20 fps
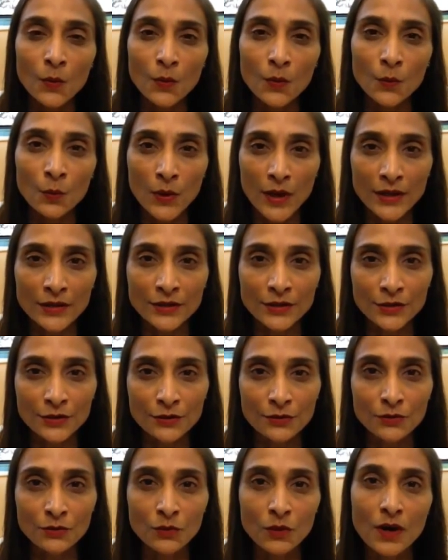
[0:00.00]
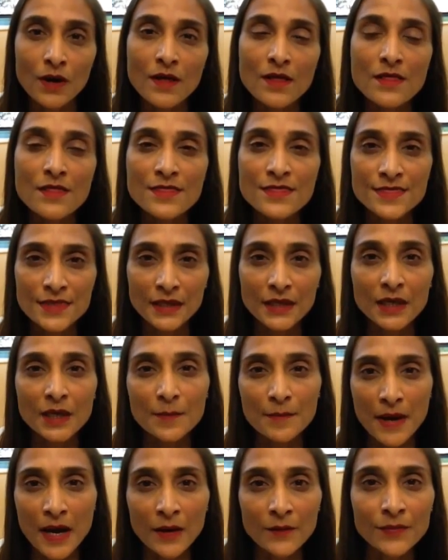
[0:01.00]
when you think
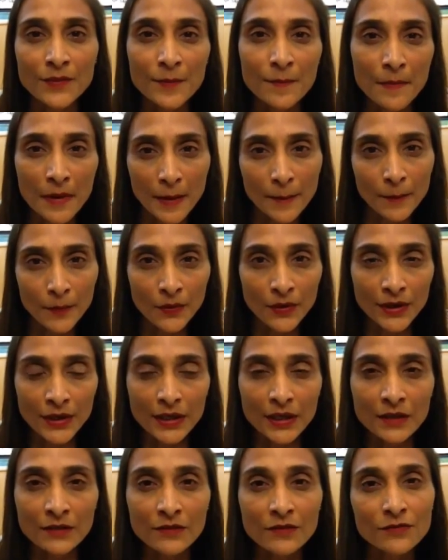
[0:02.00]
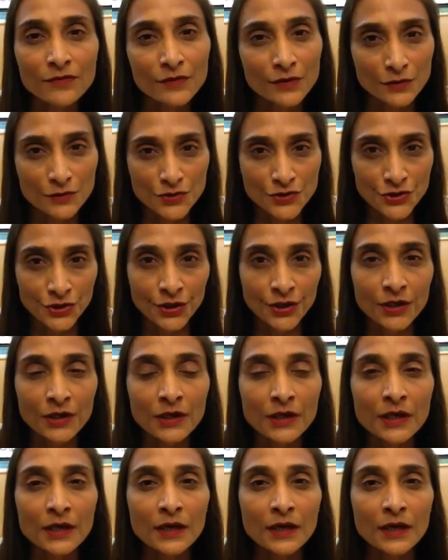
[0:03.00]
about the memory in the future,